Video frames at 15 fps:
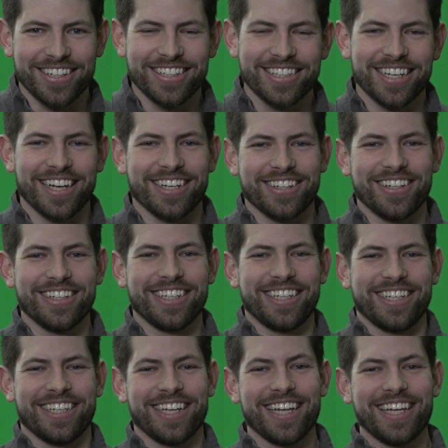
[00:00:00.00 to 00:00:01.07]
it. Yeah.
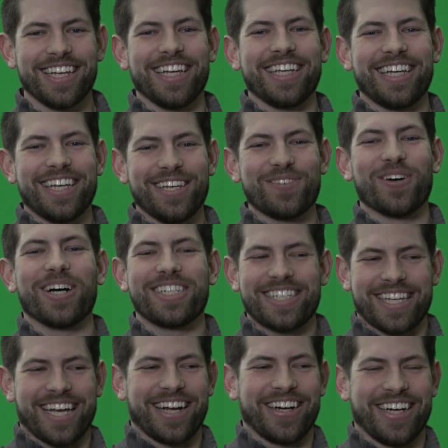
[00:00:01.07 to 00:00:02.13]
He was
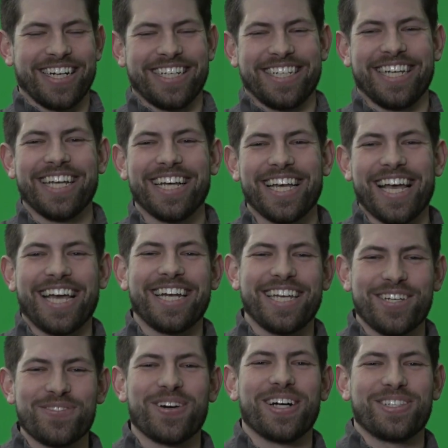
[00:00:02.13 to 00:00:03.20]
carried and
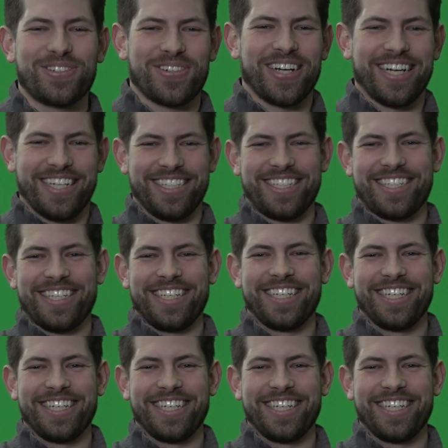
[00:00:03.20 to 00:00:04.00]
he was raised.